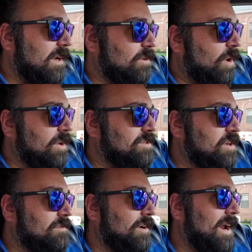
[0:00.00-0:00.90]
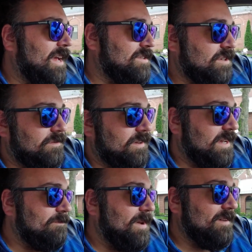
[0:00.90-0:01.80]
crossover
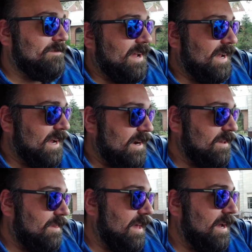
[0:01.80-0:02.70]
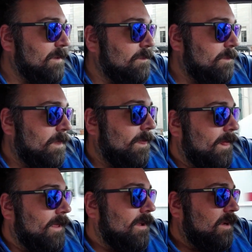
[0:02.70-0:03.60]
SUV minivan kind of thing.
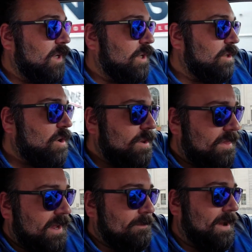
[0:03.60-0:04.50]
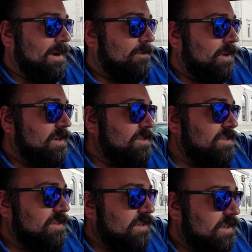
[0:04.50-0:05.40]
Good thing about it
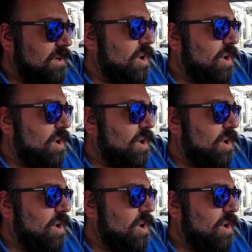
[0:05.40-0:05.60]
was the